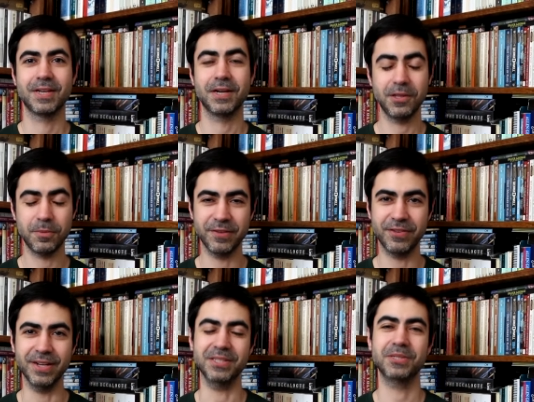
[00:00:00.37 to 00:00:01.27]
Hello, my
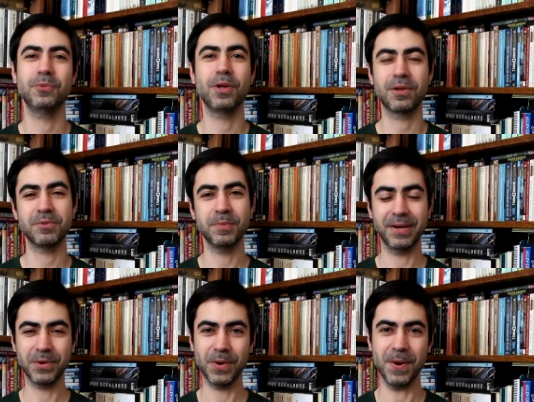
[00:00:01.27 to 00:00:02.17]
friends. Welcome to my
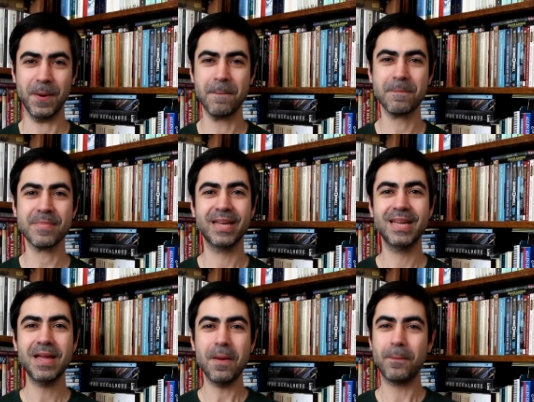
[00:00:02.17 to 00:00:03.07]
corner.
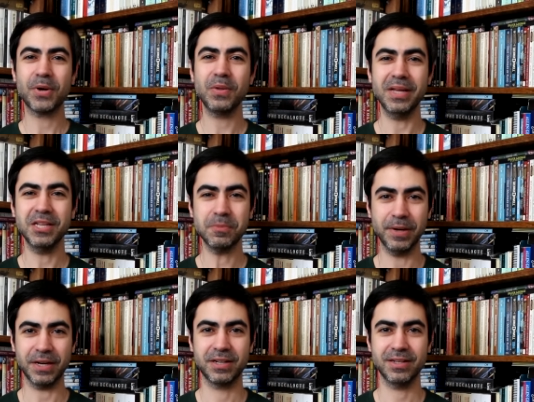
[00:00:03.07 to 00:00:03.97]
Pearl S.
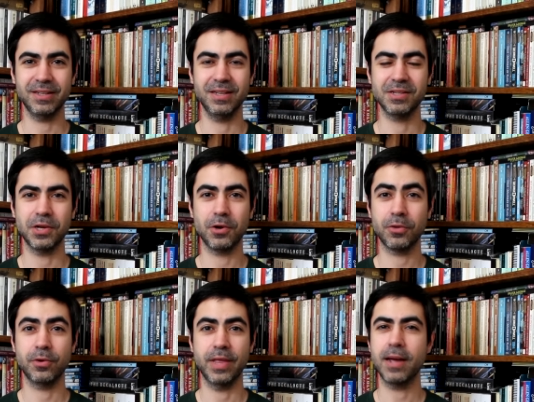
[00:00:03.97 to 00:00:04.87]
Buck is an
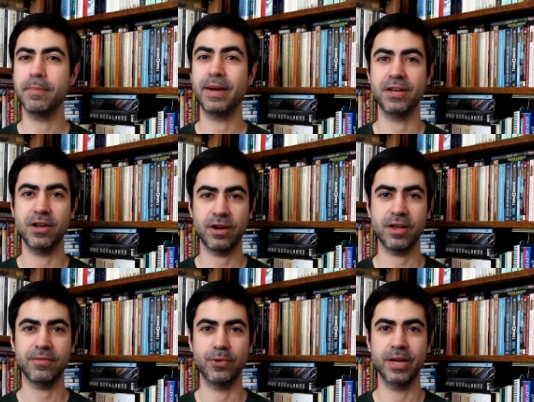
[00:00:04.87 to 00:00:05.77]
author that I might not
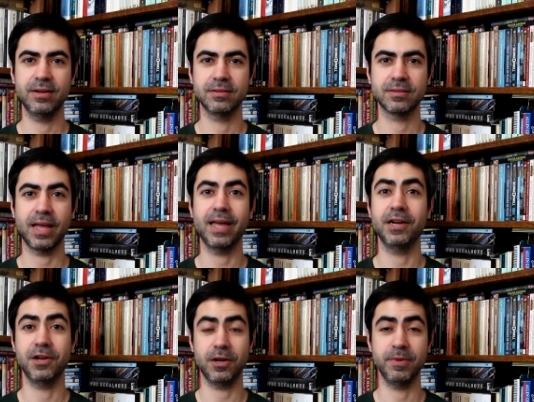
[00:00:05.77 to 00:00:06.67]
have read had
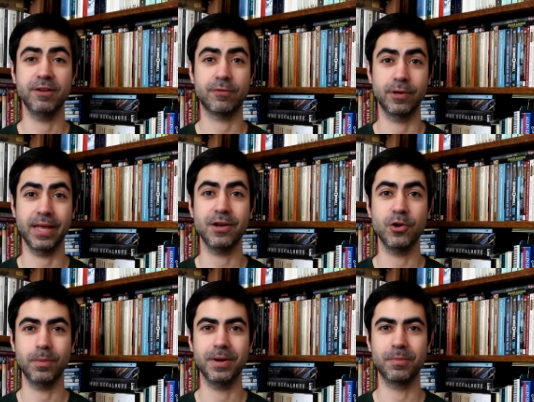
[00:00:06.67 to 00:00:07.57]
it not been for that
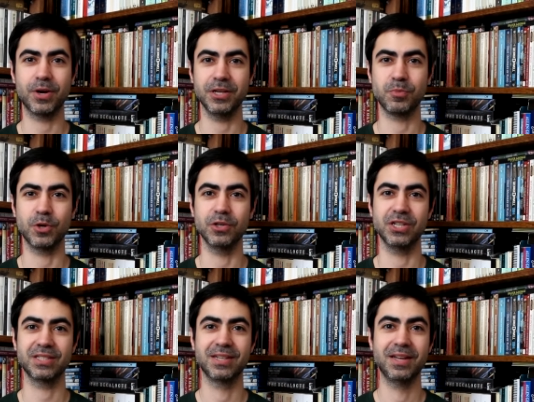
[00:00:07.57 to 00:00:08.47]
Nobel Prize
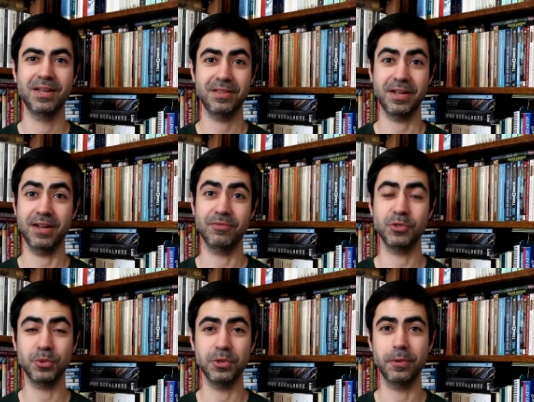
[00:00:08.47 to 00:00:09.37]
project that I have
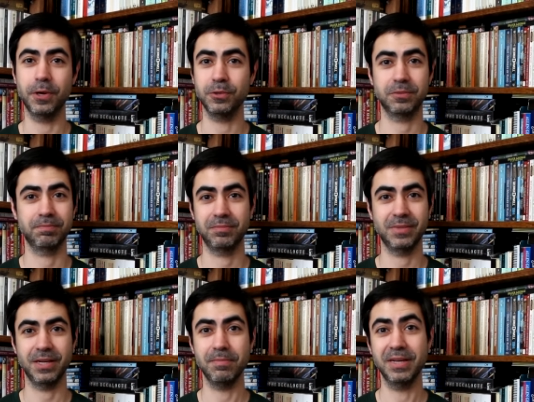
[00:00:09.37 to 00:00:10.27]
told you about
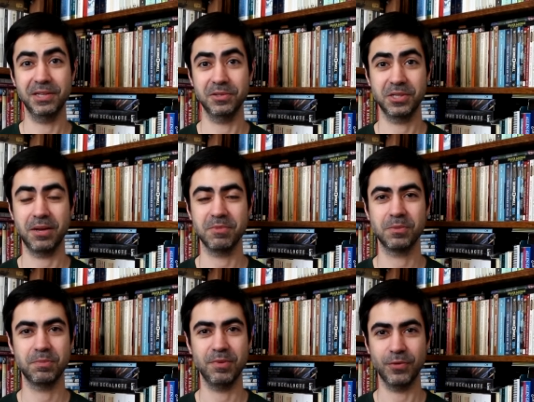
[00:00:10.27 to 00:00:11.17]
like a million
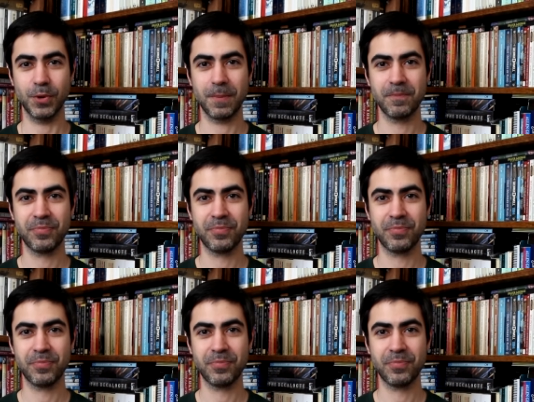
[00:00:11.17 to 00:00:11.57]
times before.